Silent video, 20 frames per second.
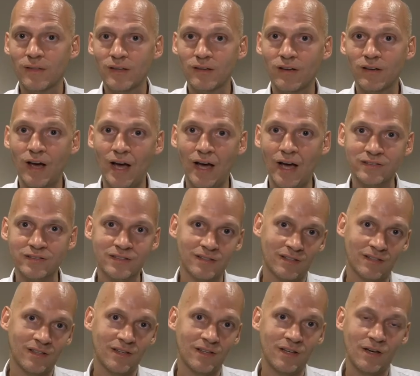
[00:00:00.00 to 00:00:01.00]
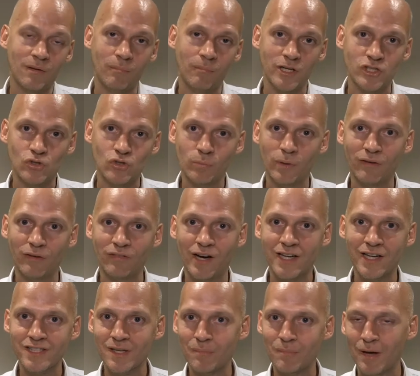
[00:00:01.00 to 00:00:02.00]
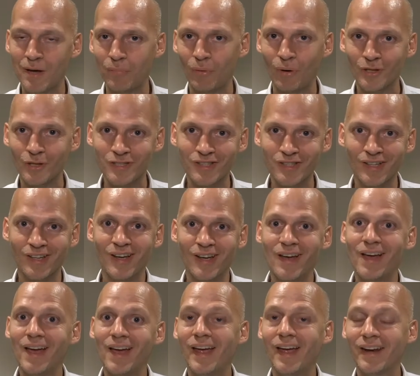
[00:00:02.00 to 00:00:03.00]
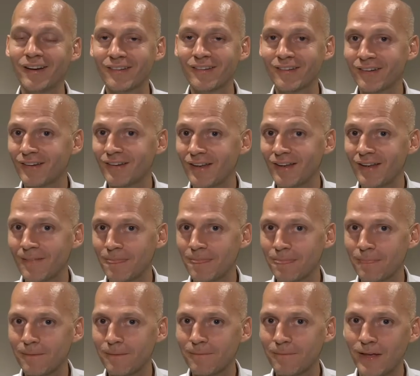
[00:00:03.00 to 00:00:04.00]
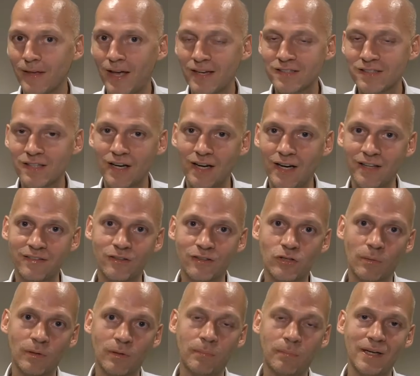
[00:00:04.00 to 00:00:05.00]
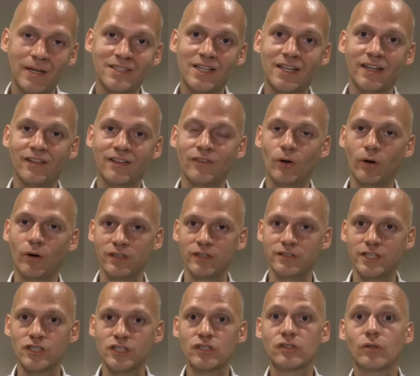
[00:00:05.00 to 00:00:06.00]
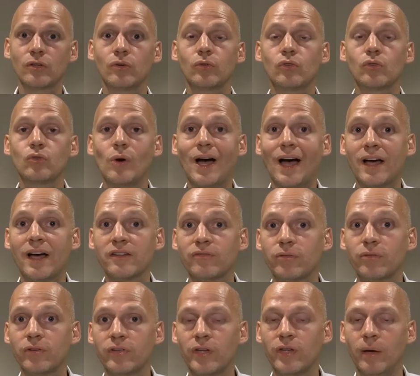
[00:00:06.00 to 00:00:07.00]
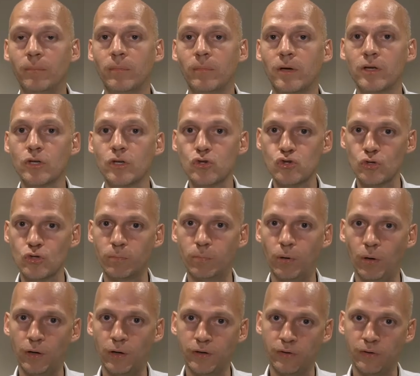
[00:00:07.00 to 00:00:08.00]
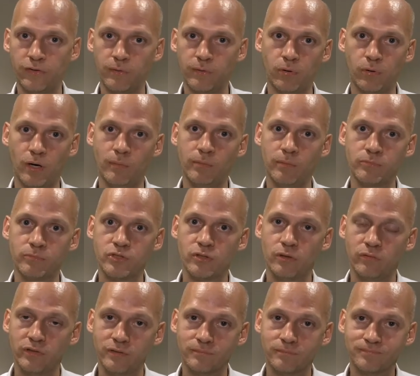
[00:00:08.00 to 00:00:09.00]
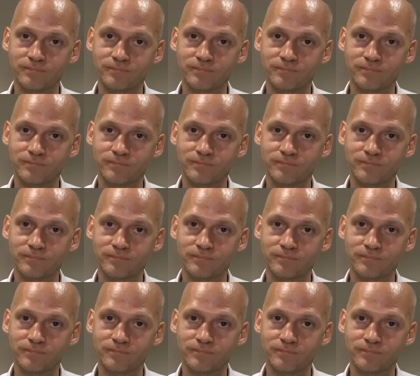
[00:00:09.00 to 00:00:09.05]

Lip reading: ask my supervisor, my boss, and escalate the topic basically in the organization, so to ask for some support on the problem solving.